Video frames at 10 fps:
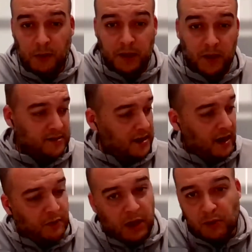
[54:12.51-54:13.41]
Because there
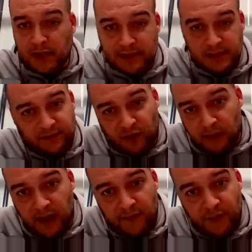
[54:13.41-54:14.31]
are requests
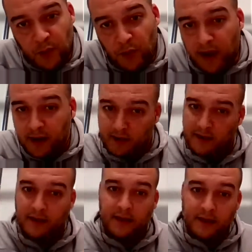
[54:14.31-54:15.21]
from everywhere,
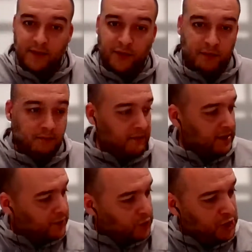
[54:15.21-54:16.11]
from the
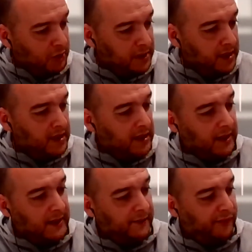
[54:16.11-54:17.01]
social
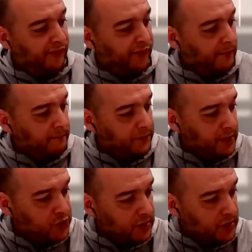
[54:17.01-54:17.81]
media, from the